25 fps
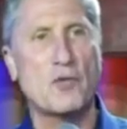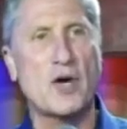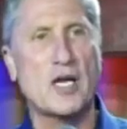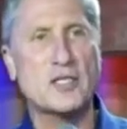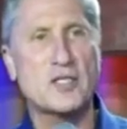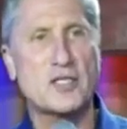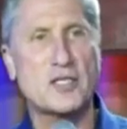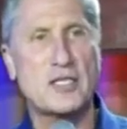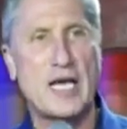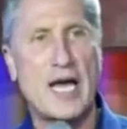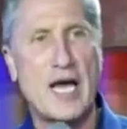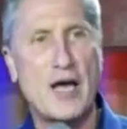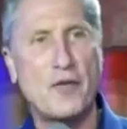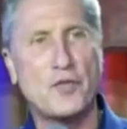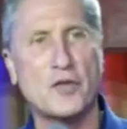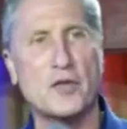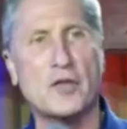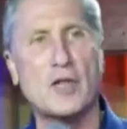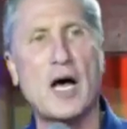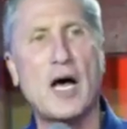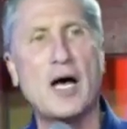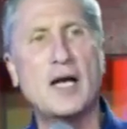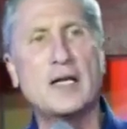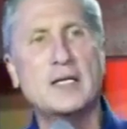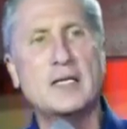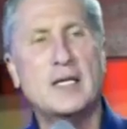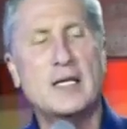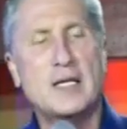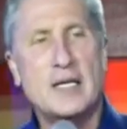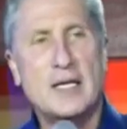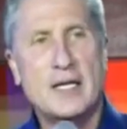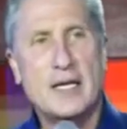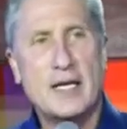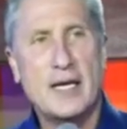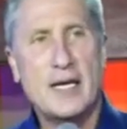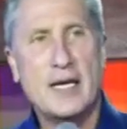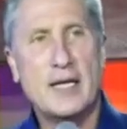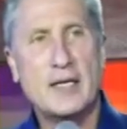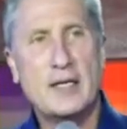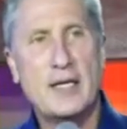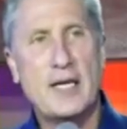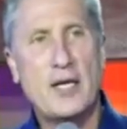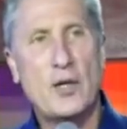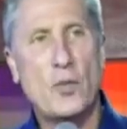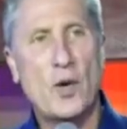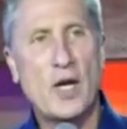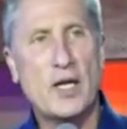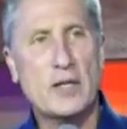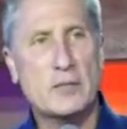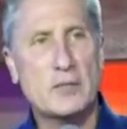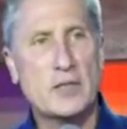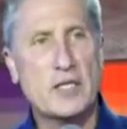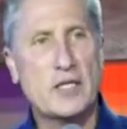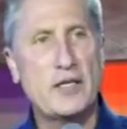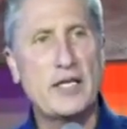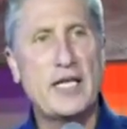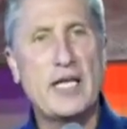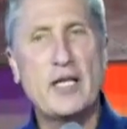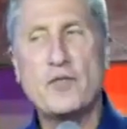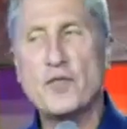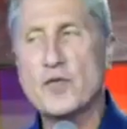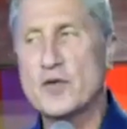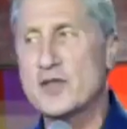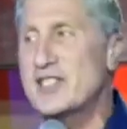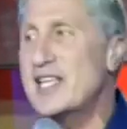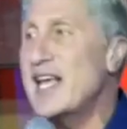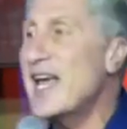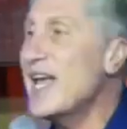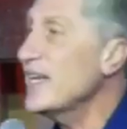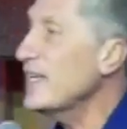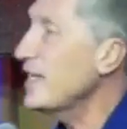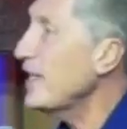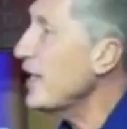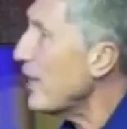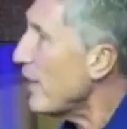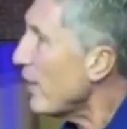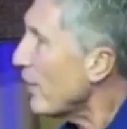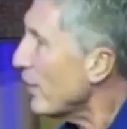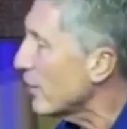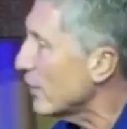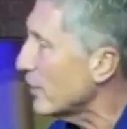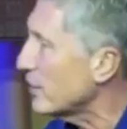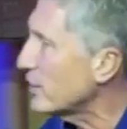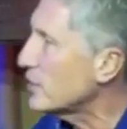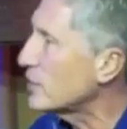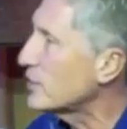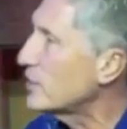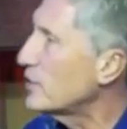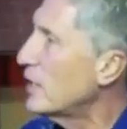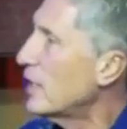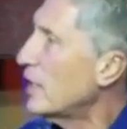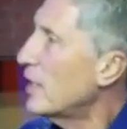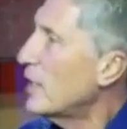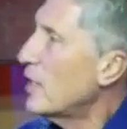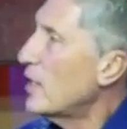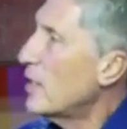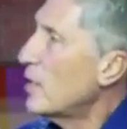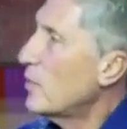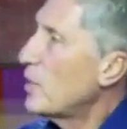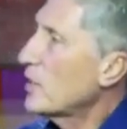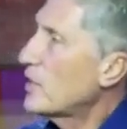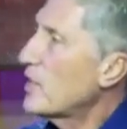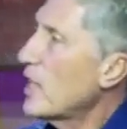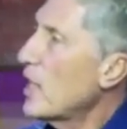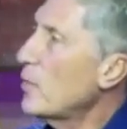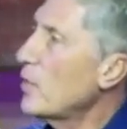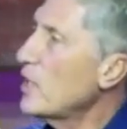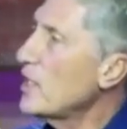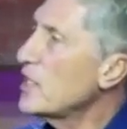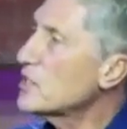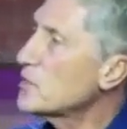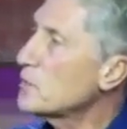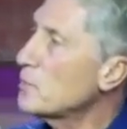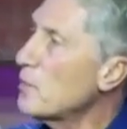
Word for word: about Russ Taff a lot, and he went clean for 10 years. But then when